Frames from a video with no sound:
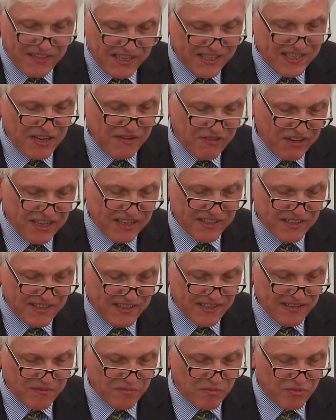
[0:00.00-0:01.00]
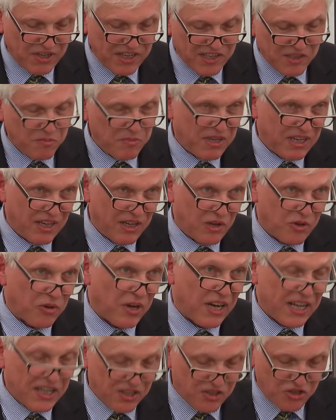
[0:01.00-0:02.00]
This event brings me
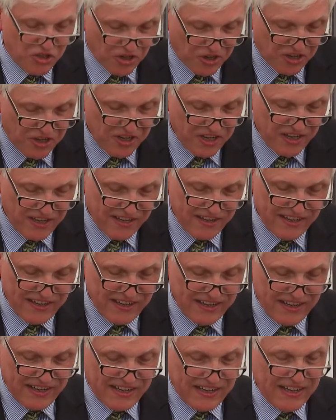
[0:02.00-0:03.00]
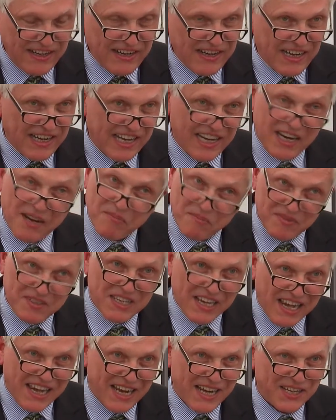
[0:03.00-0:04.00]
great joy, and I'm
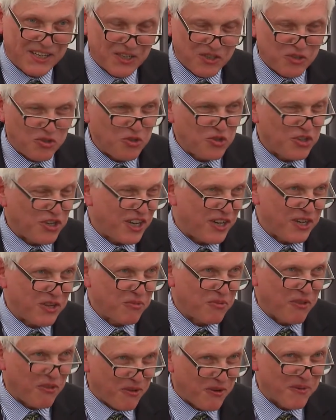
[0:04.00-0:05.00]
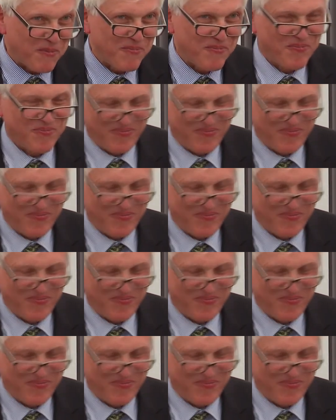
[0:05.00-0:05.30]
delighted to share it with you.